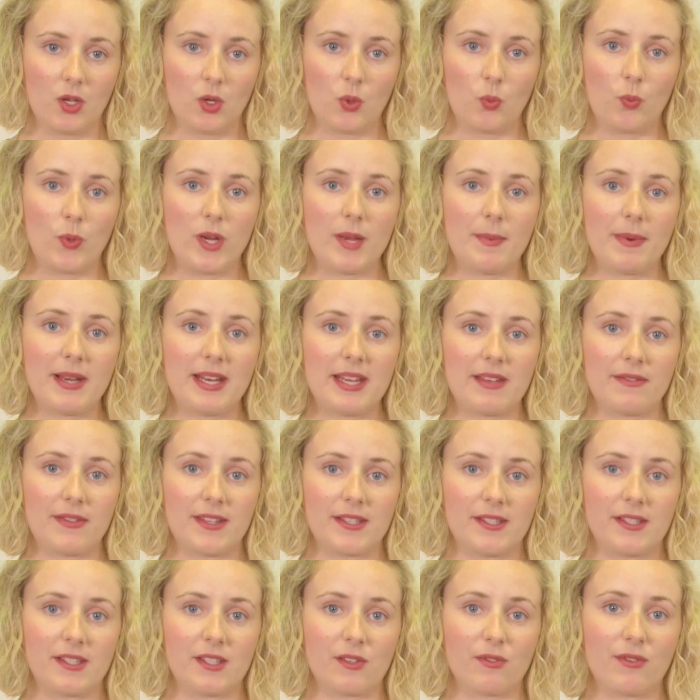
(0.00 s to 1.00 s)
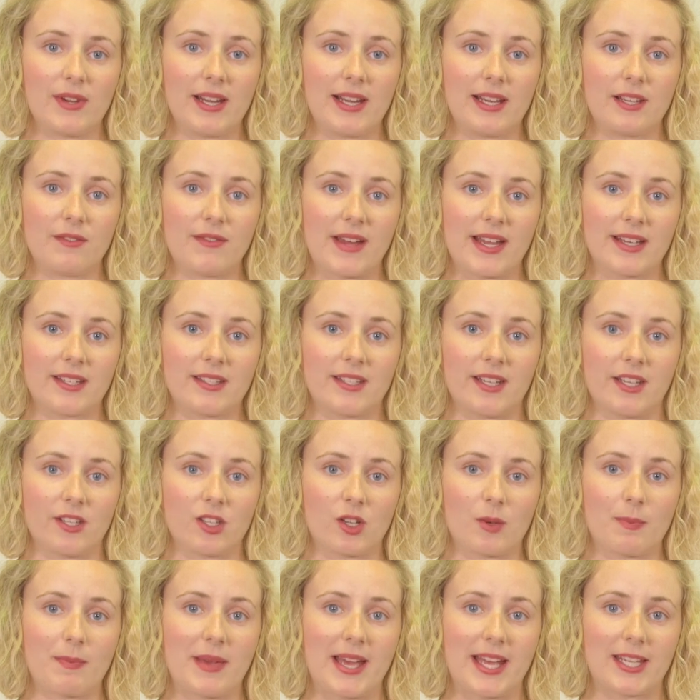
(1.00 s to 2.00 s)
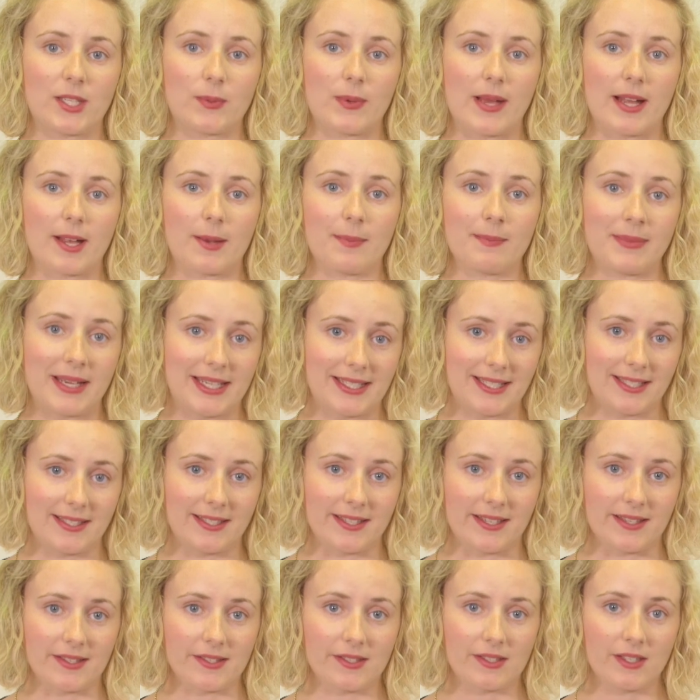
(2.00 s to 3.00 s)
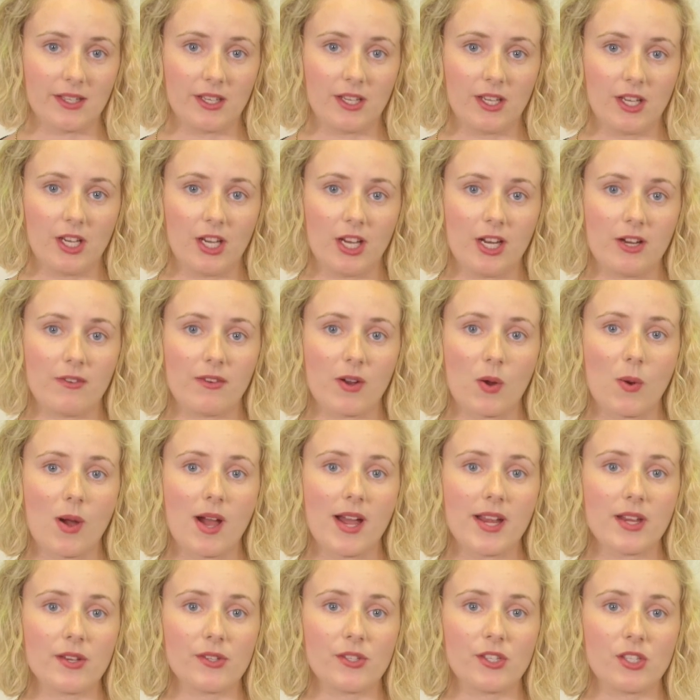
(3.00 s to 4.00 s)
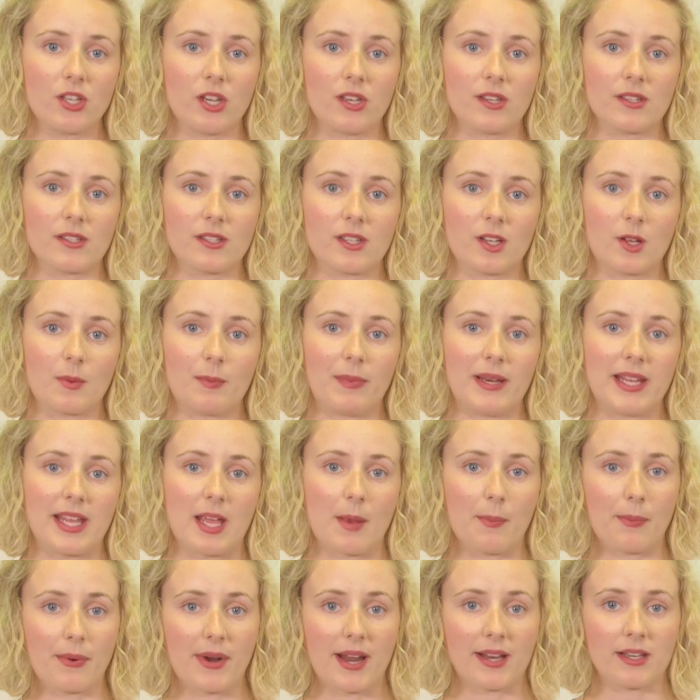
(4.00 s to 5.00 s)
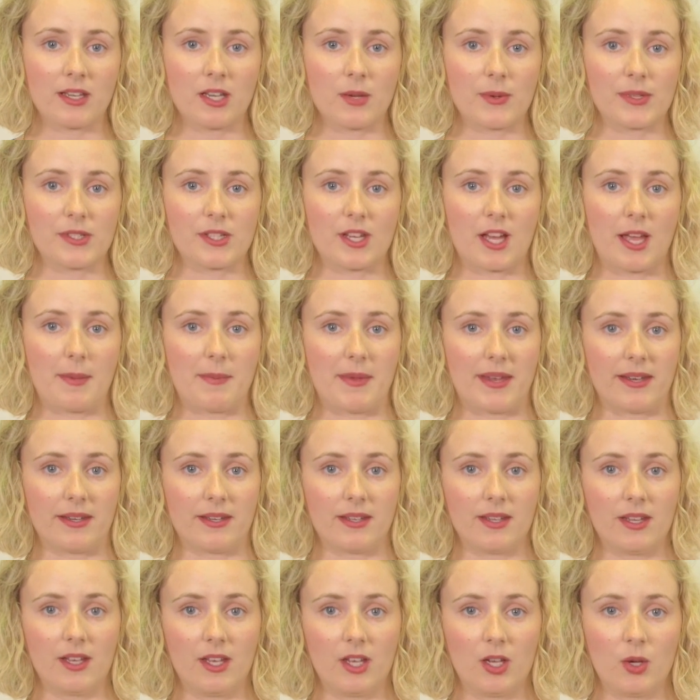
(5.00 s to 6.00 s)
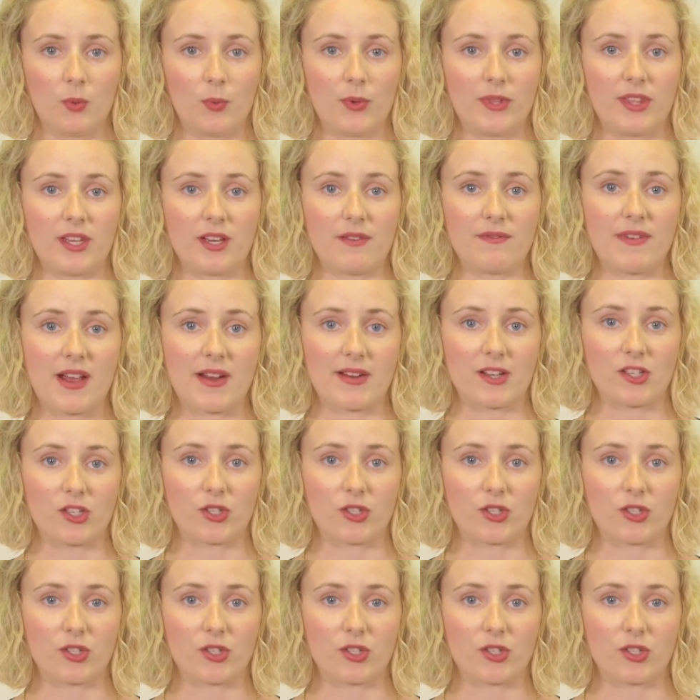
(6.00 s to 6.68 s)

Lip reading: We believe this is a real advantage compared to our competitors, who require your students to complete a brand new assignment within a very